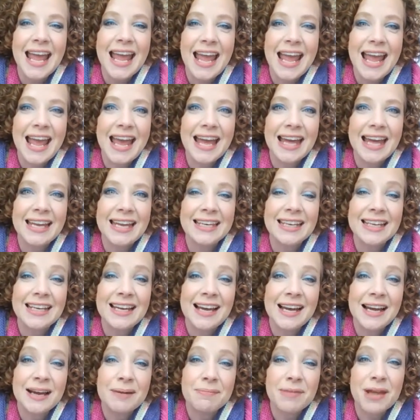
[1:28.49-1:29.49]
And
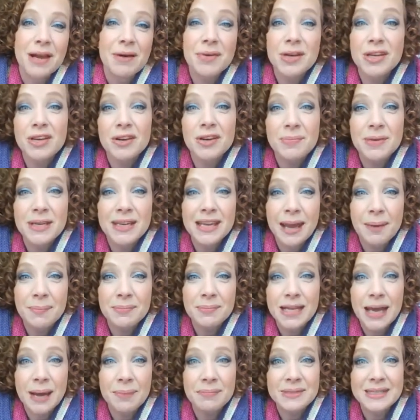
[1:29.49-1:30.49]
that way you'll be
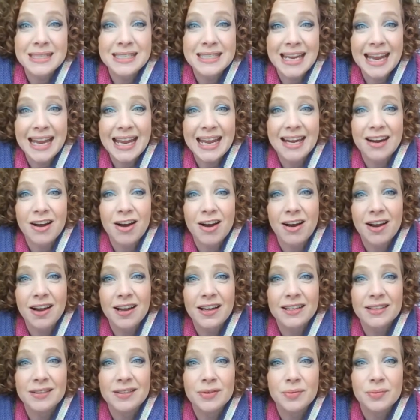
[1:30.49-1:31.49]
kept up to date
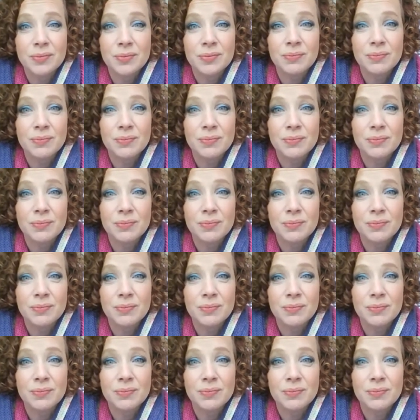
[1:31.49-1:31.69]
on